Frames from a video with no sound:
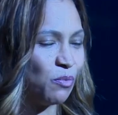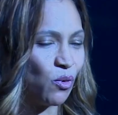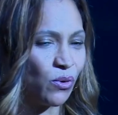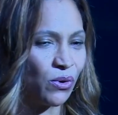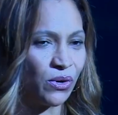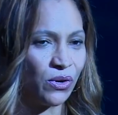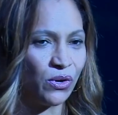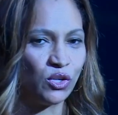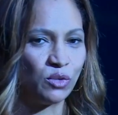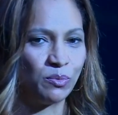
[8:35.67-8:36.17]

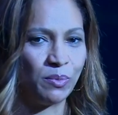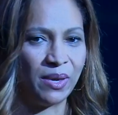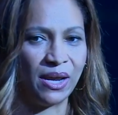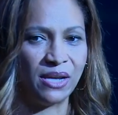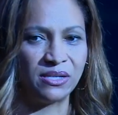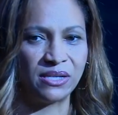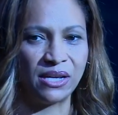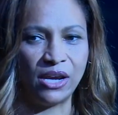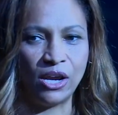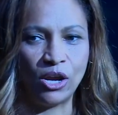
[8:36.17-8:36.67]
borders, but
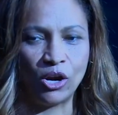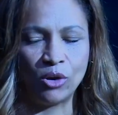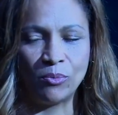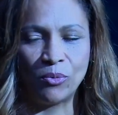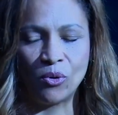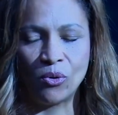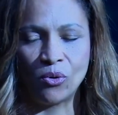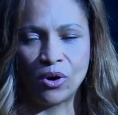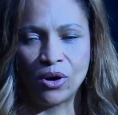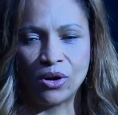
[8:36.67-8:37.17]
as an
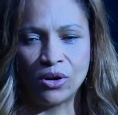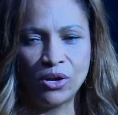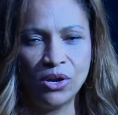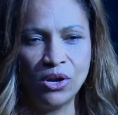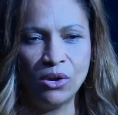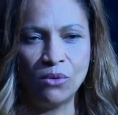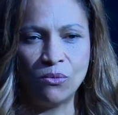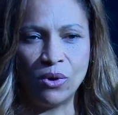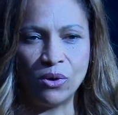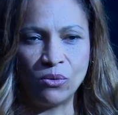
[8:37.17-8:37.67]
airport,
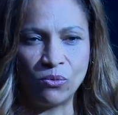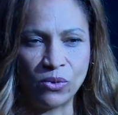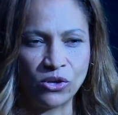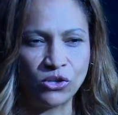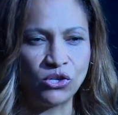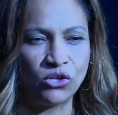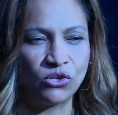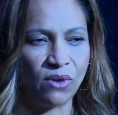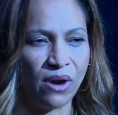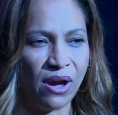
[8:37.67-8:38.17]
what
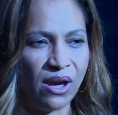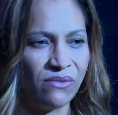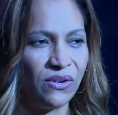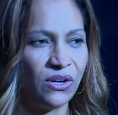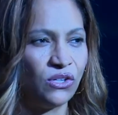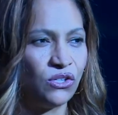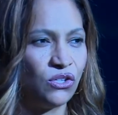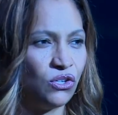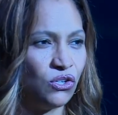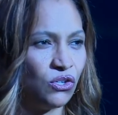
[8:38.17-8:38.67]
we're
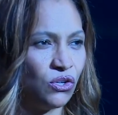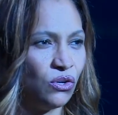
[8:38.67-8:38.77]
striving to